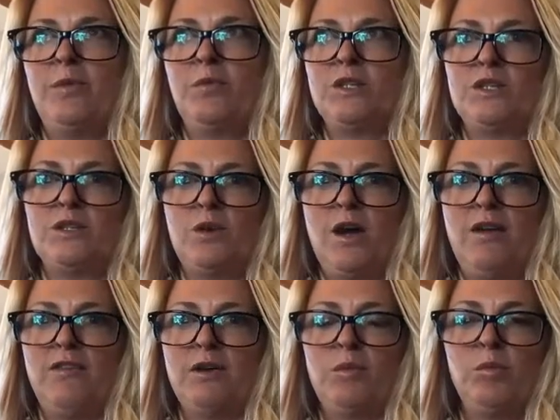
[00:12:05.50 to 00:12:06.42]
We do
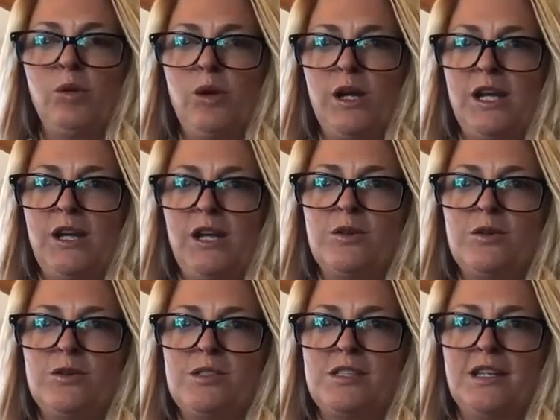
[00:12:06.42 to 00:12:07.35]
have an employee
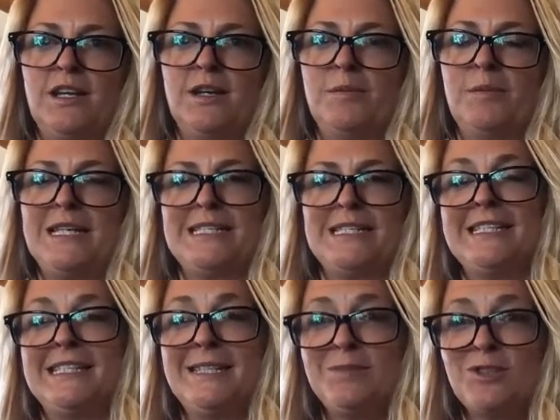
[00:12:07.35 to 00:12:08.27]
who's an
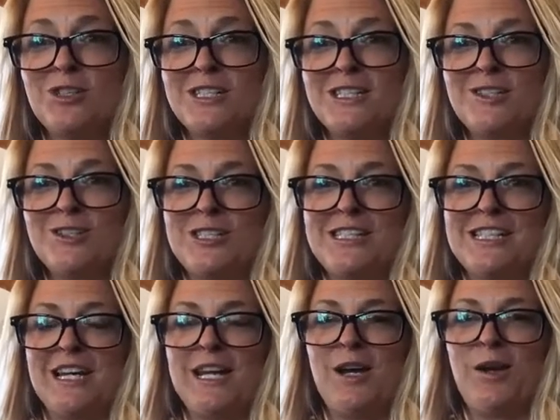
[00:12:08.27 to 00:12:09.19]
amazing seamstress, so she's
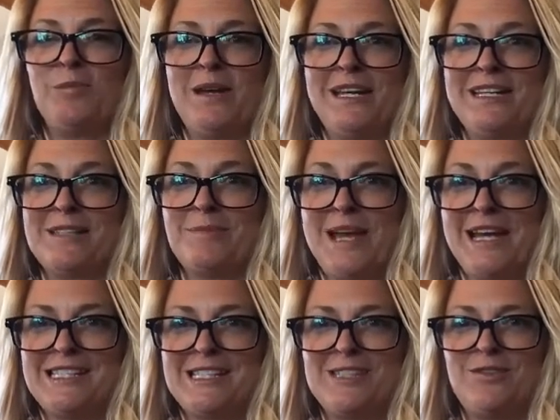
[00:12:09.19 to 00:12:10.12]
going to help make some
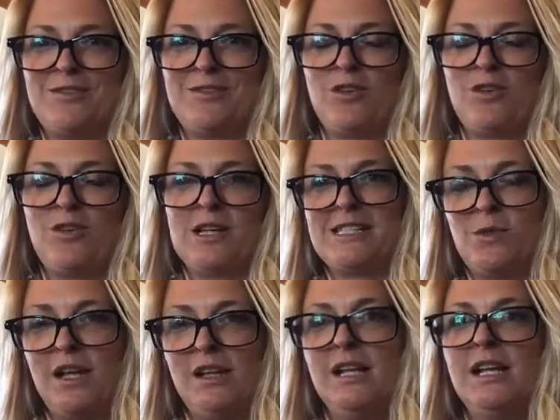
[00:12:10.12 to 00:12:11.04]
masks for us
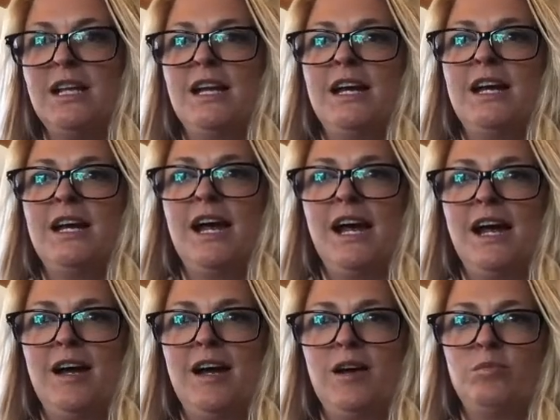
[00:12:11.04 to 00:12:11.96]
as well.
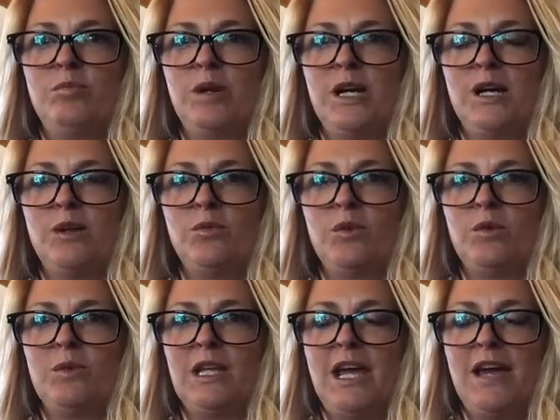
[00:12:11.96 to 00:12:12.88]
But we
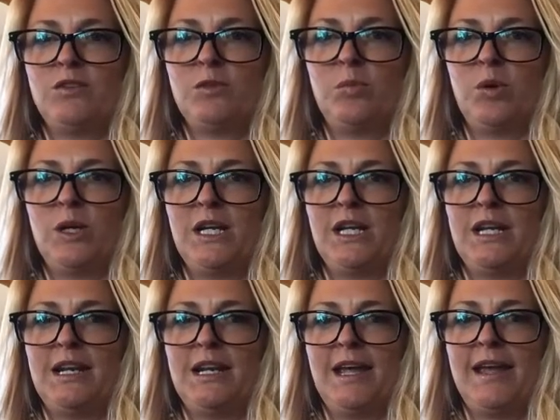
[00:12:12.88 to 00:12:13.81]
really have to put
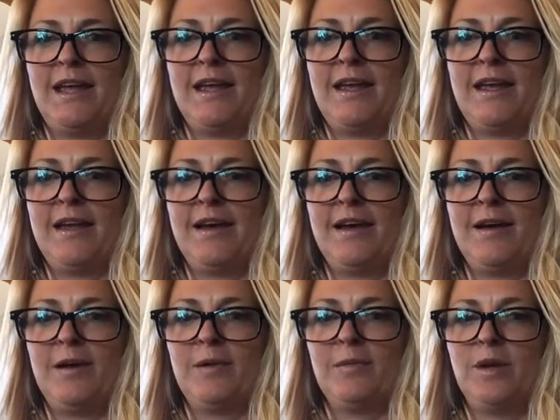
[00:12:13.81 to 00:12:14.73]
in a
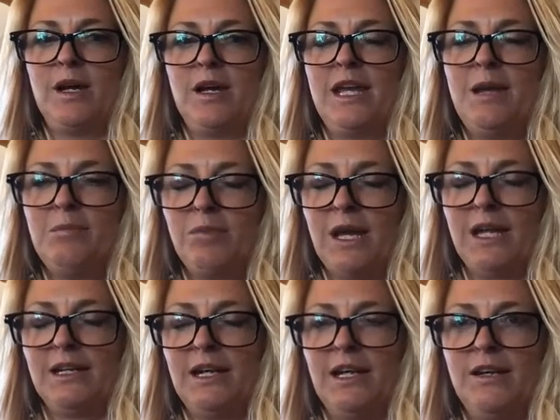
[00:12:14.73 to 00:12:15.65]
game
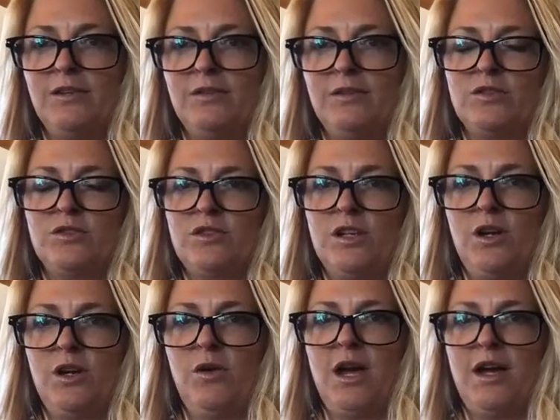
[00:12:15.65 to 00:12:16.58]
plan and,
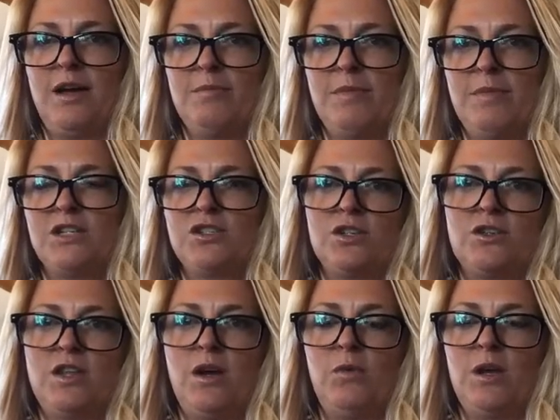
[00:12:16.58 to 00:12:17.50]
make
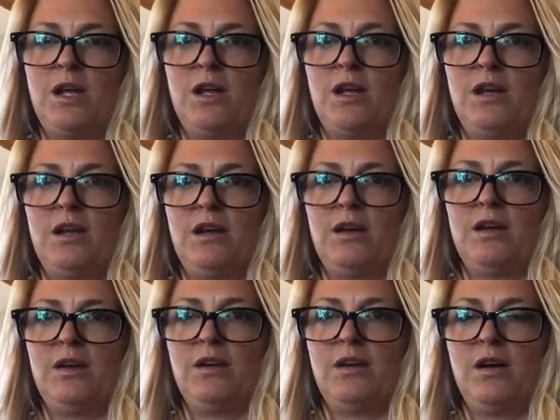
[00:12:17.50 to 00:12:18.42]
sure that we
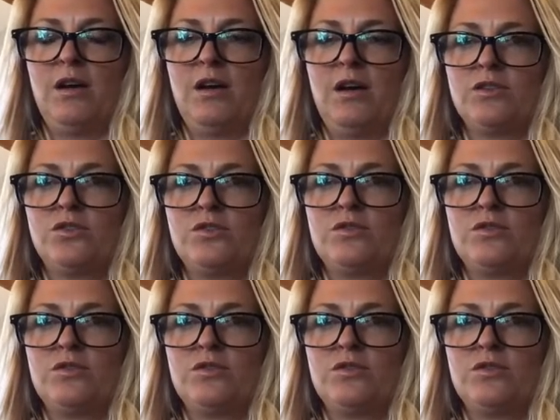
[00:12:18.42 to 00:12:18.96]
are